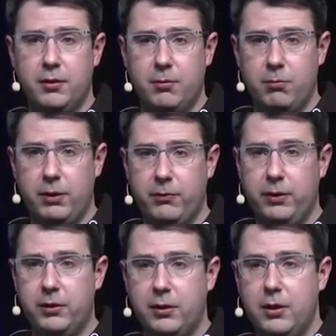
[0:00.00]
Um, I
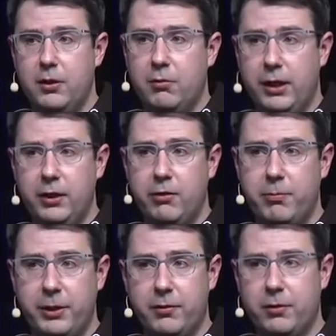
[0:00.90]
think right now the
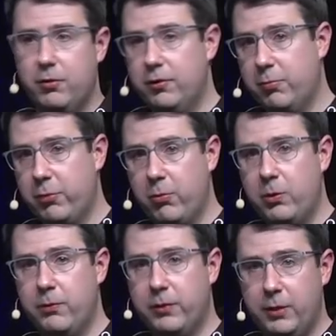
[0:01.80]
biggest cost is
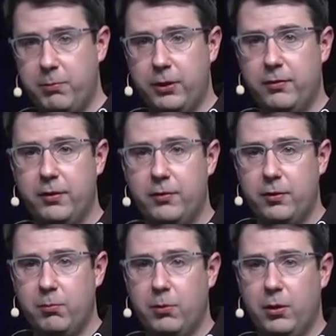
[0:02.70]
probably of keeping the
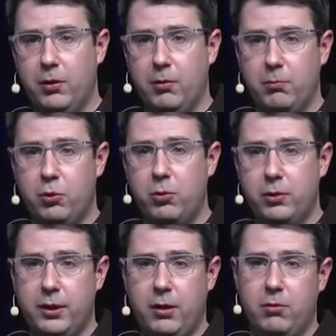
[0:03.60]
system um,
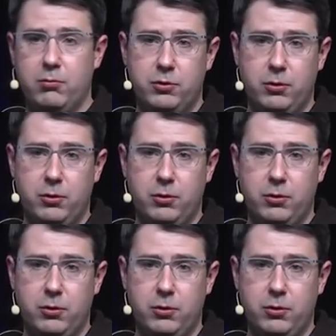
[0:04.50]
cooled down.